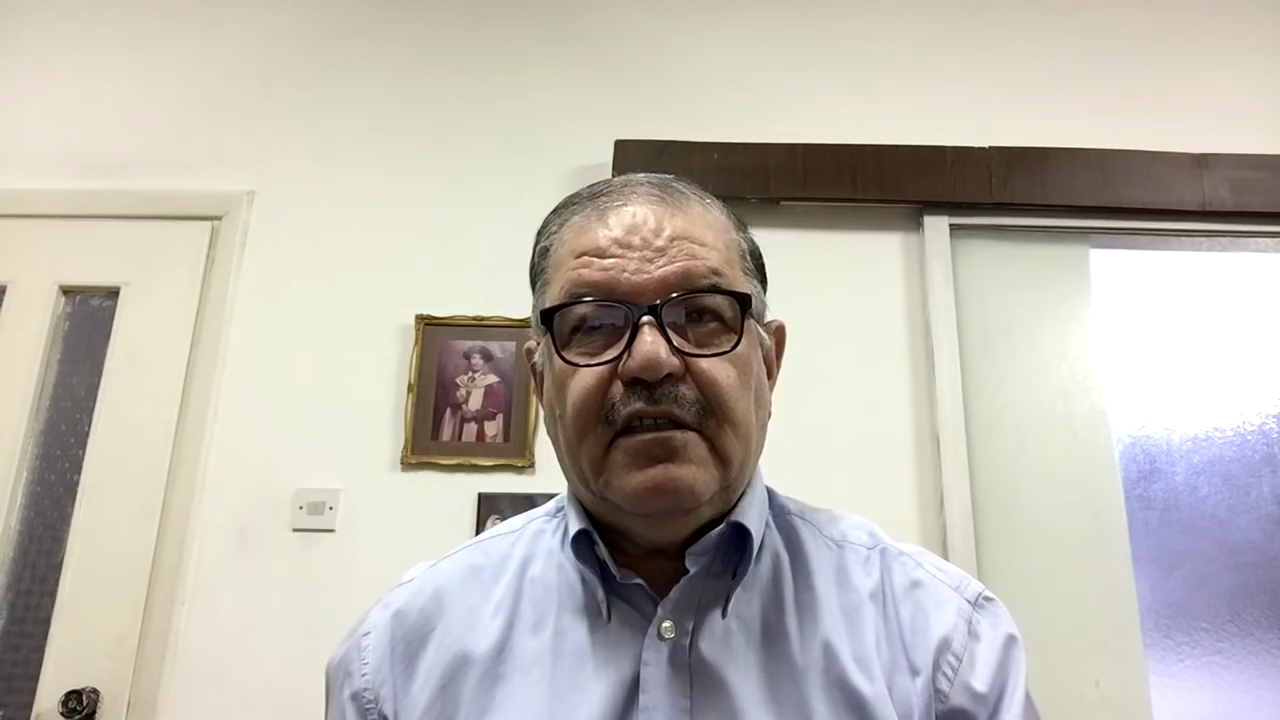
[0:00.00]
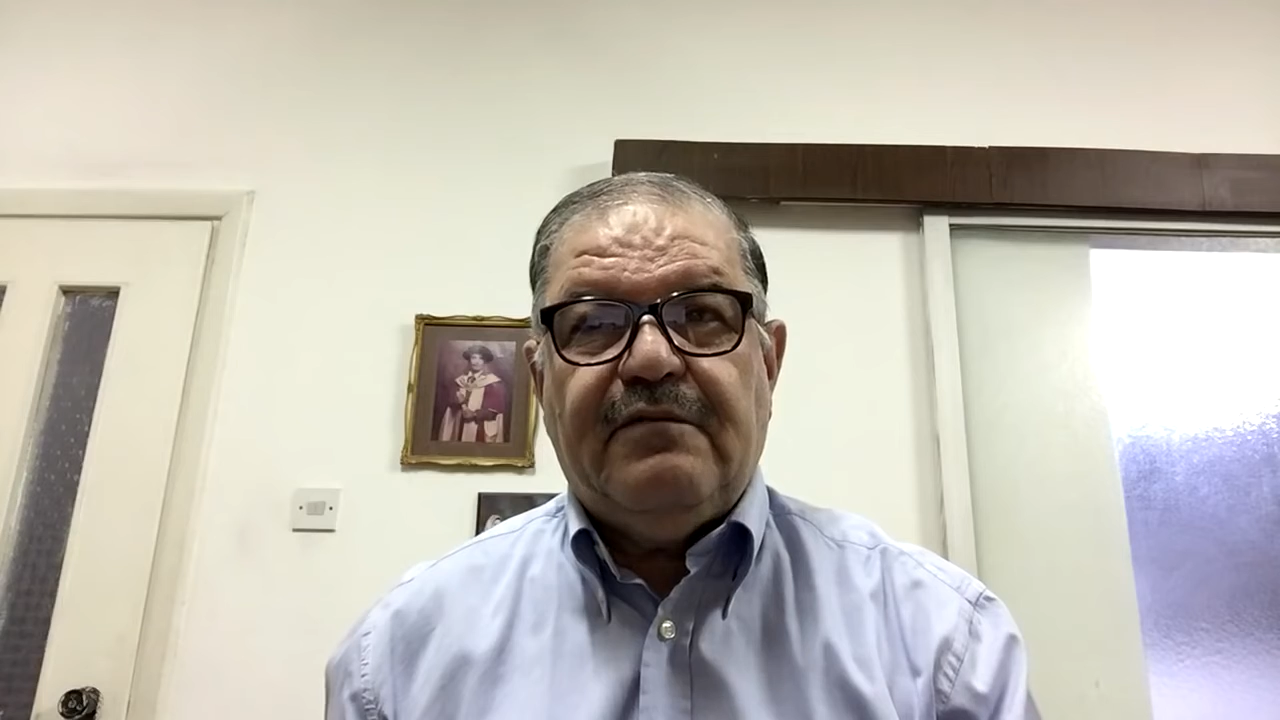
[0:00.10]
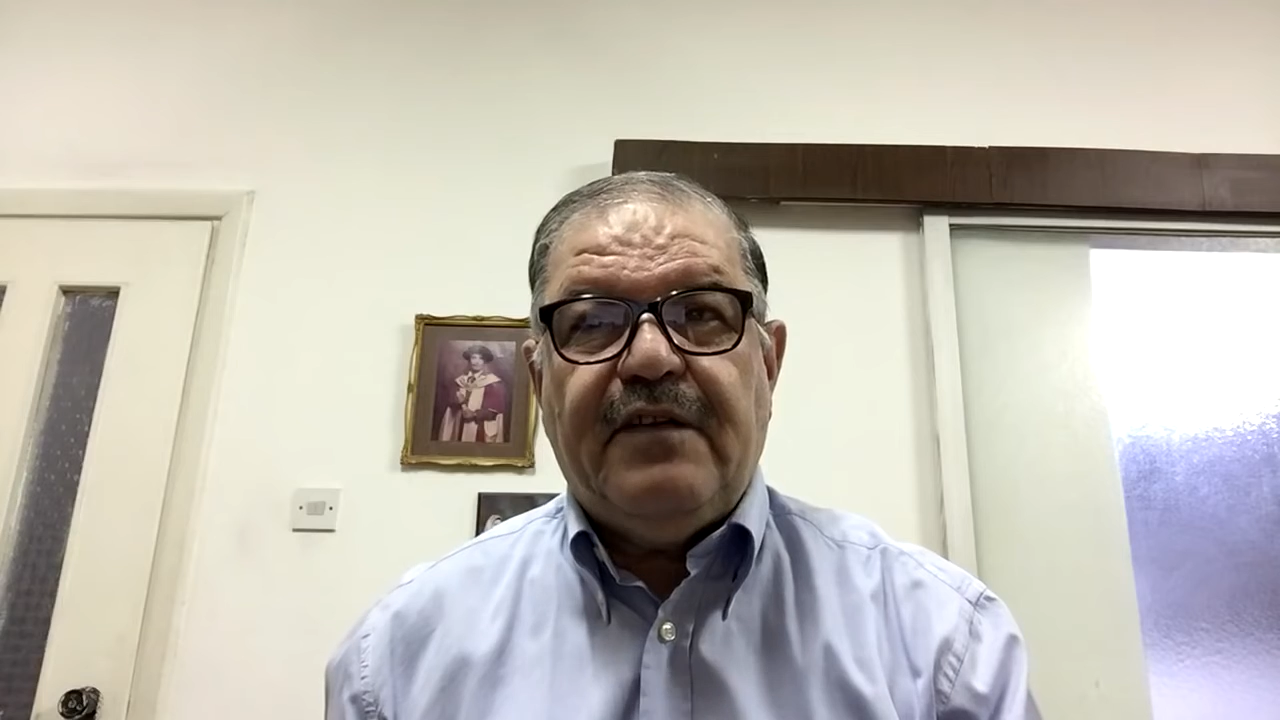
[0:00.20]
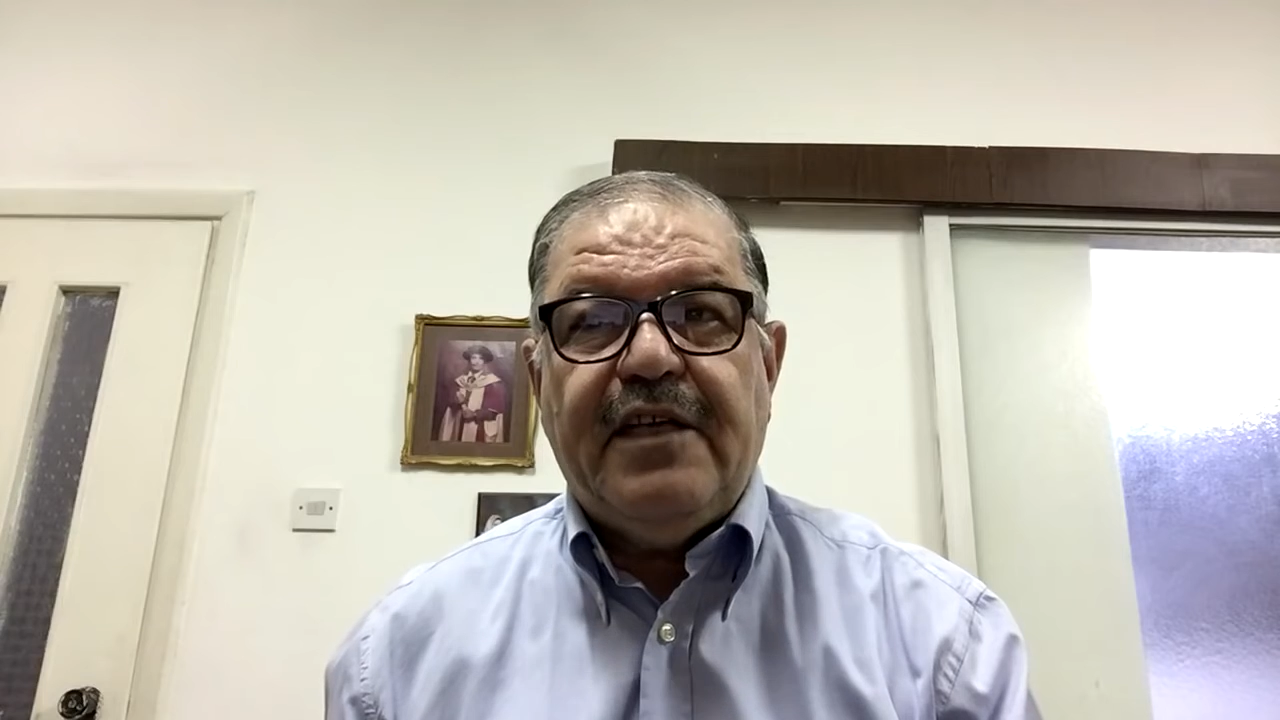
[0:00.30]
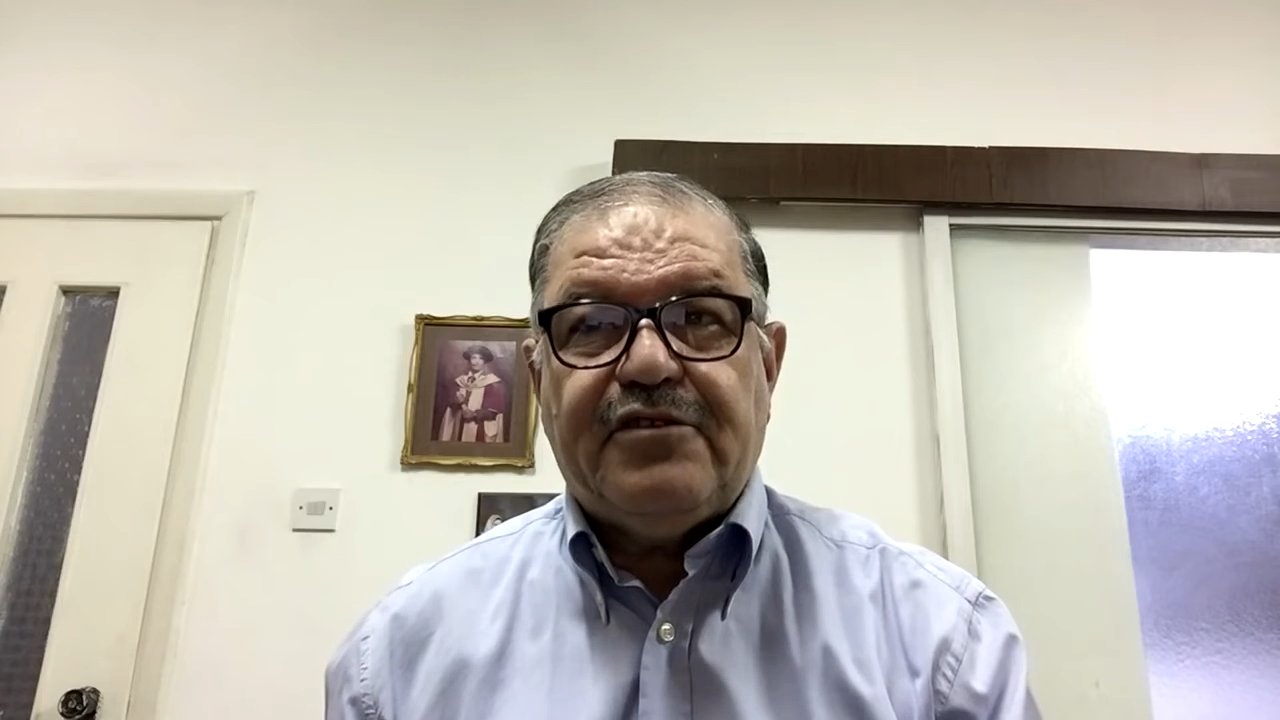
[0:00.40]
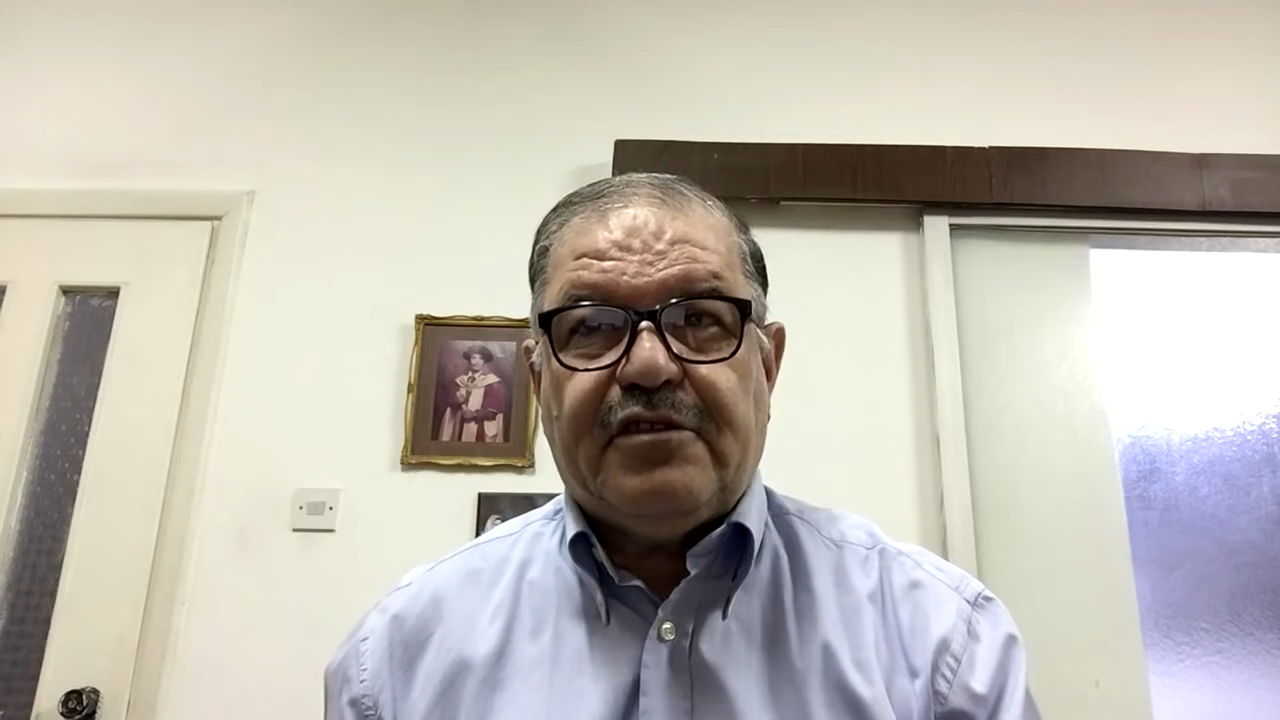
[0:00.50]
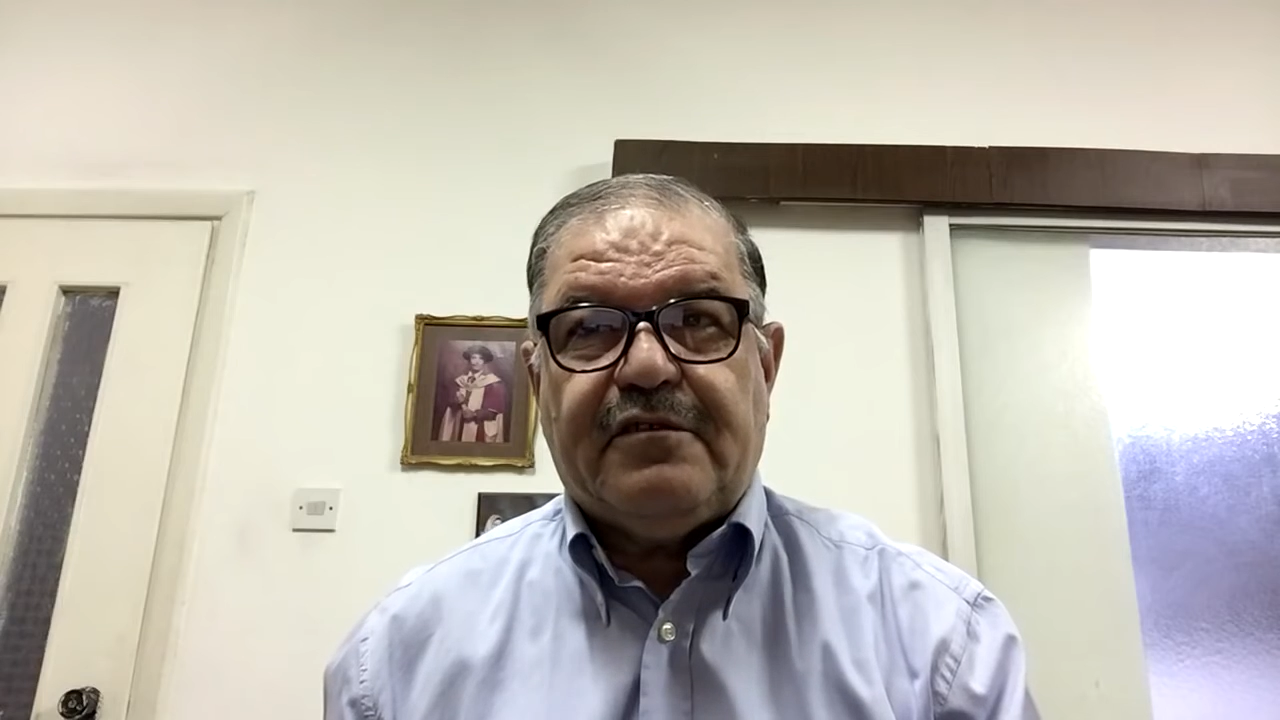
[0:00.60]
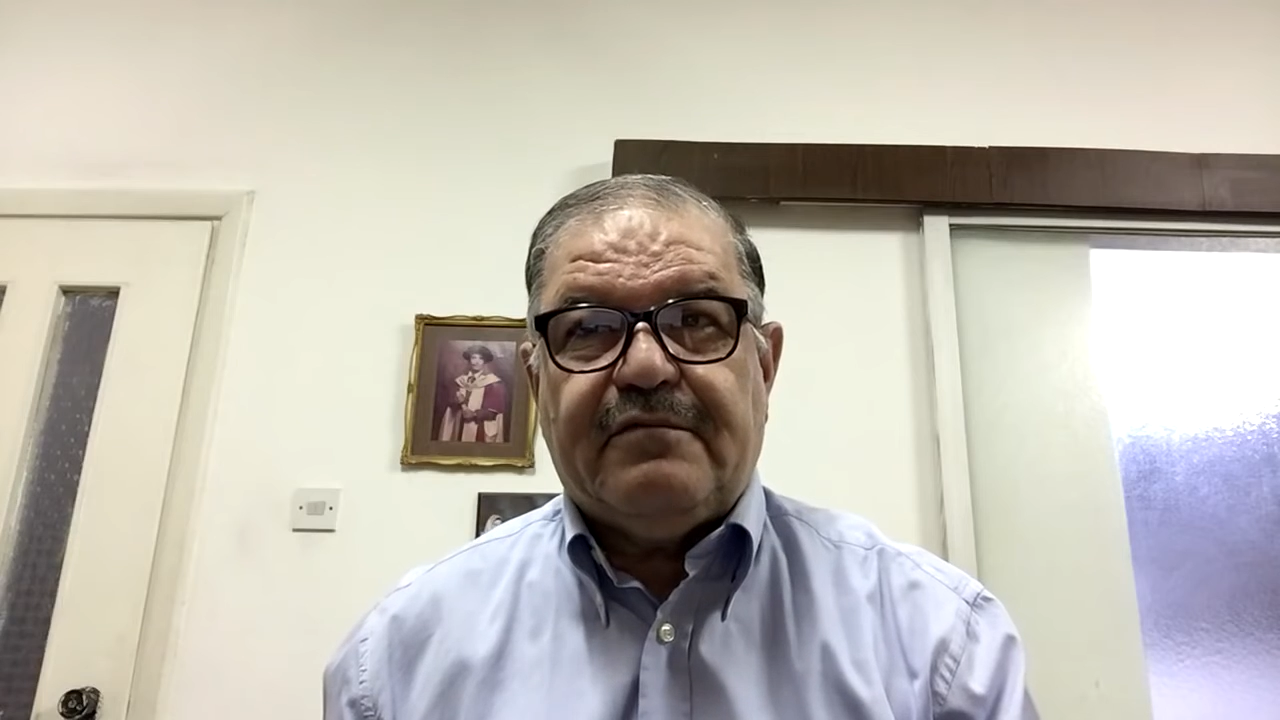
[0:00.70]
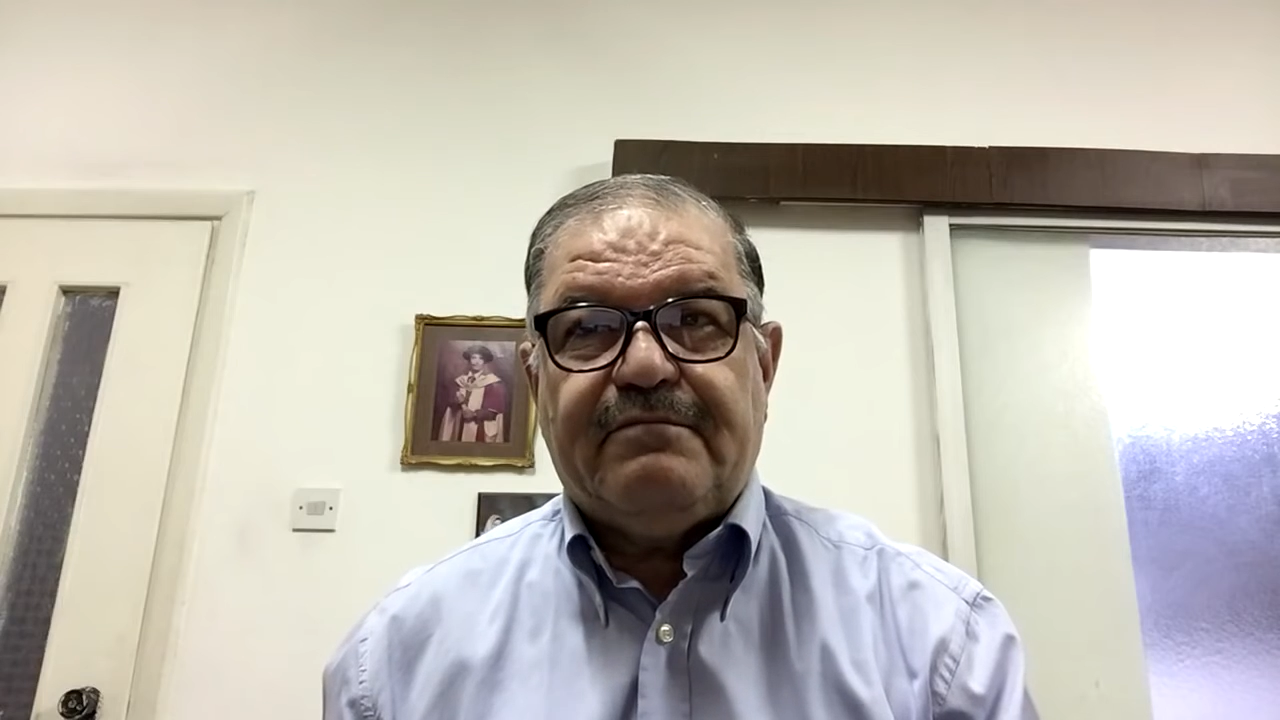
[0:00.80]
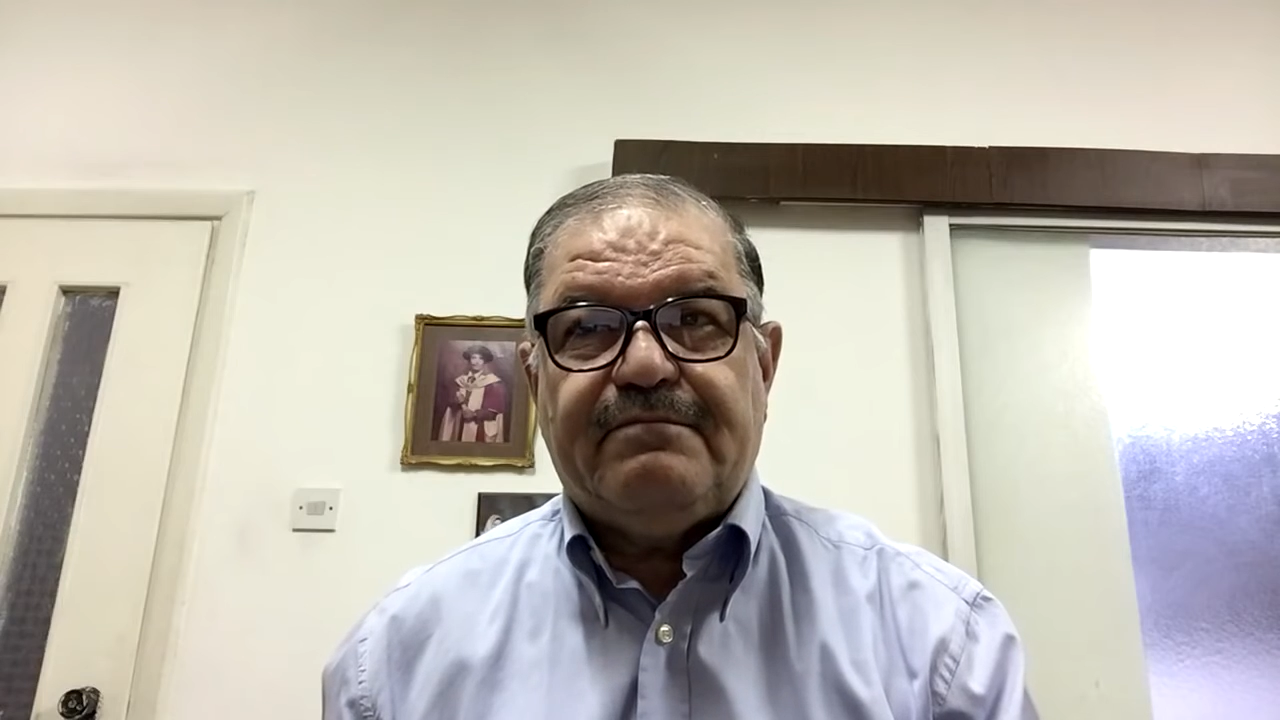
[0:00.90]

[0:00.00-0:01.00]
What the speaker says: inflation.